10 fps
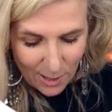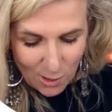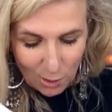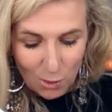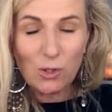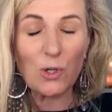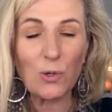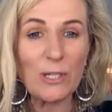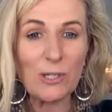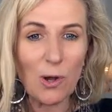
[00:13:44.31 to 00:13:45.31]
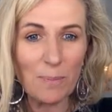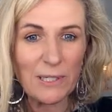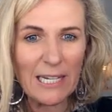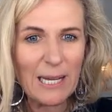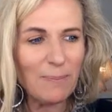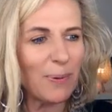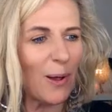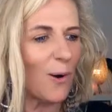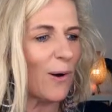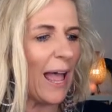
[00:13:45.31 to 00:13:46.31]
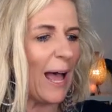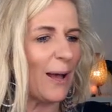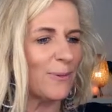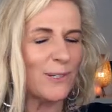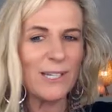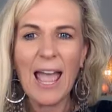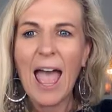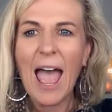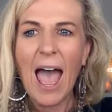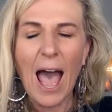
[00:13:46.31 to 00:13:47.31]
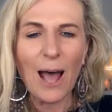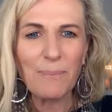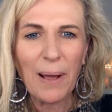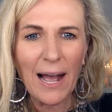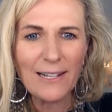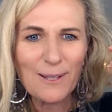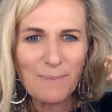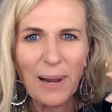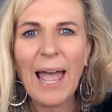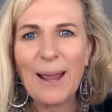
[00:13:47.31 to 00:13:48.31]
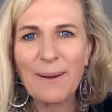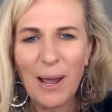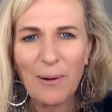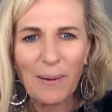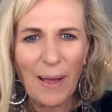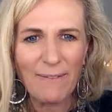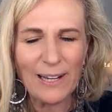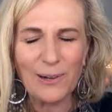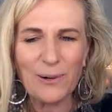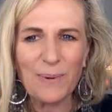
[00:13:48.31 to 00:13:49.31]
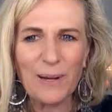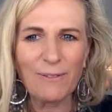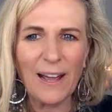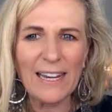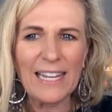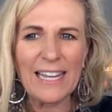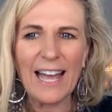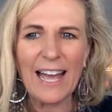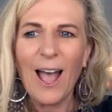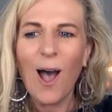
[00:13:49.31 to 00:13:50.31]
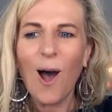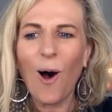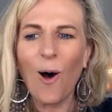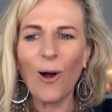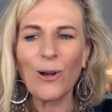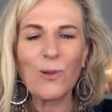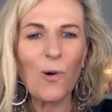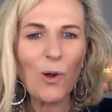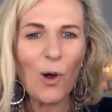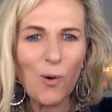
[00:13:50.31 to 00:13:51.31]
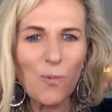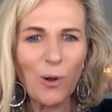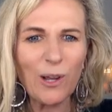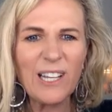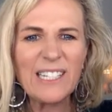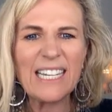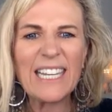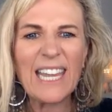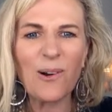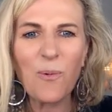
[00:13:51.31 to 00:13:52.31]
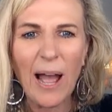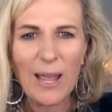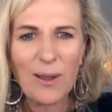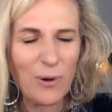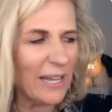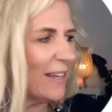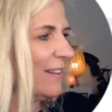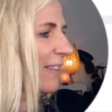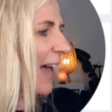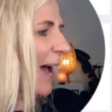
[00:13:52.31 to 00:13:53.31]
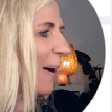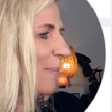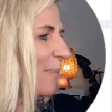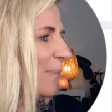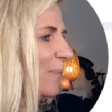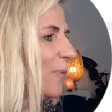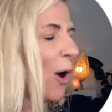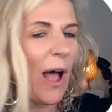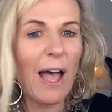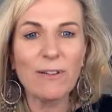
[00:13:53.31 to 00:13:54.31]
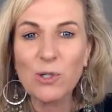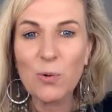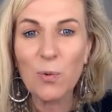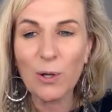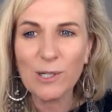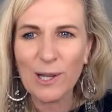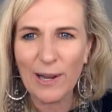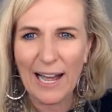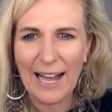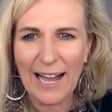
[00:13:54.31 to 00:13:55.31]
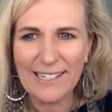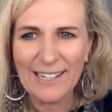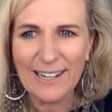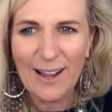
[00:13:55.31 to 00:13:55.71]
You could do a top tip around how to pass the blame. Now I'm having a little bit of fun here on your co-workers and get away with not having to work so hard.